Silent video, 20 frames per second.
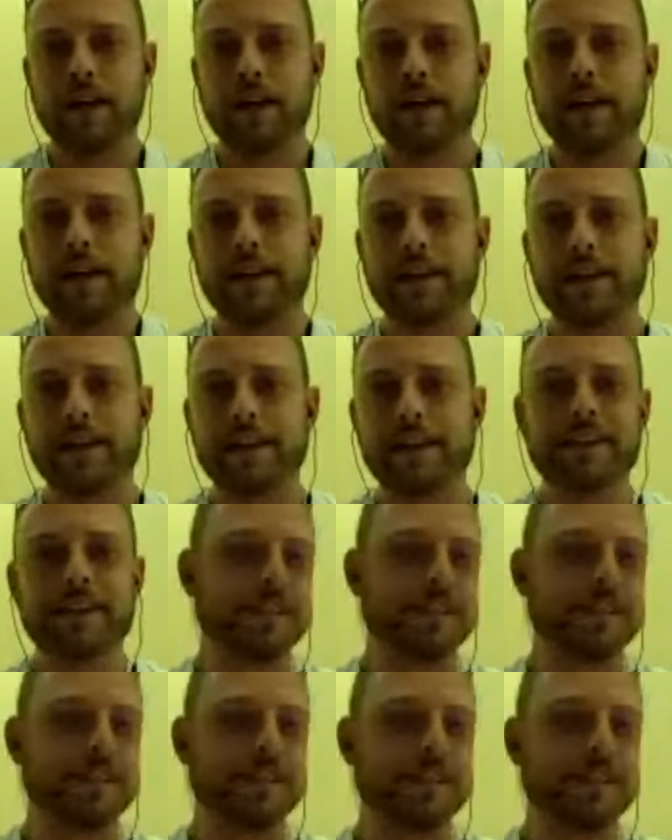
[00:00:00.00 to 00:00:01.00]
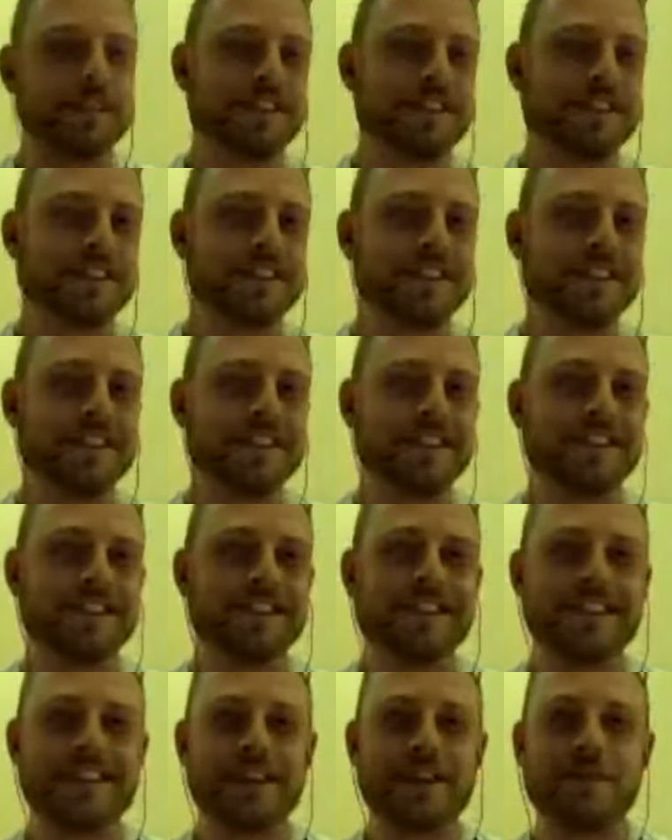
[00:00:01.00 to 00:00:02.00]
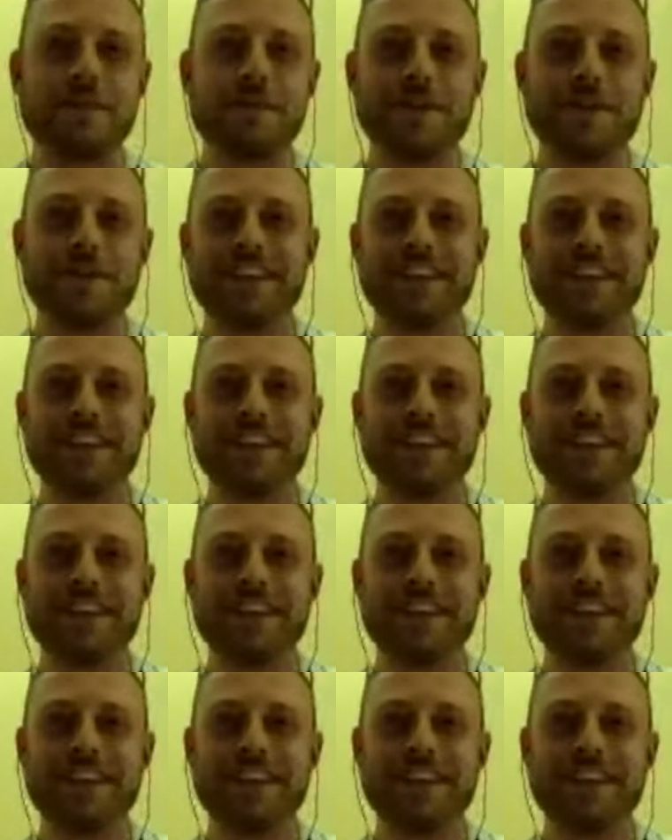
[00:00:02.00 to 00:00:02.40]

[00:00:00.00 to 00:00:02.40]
And awesome. That's about it.